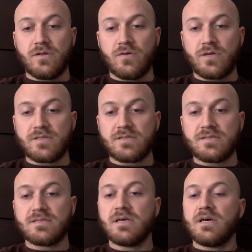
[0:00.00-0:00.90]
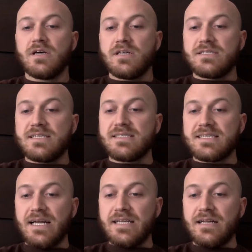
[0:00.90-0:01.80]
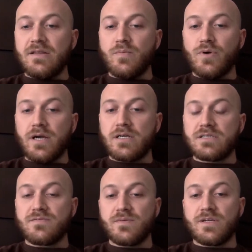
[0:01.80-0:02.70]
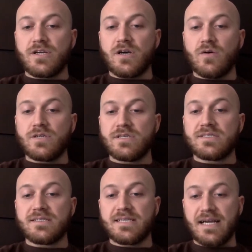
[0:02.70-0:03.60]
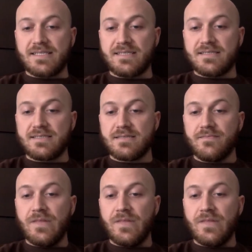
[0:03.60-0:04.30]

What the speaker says: locusts, descended on the prairies from the Dakotas to Texas.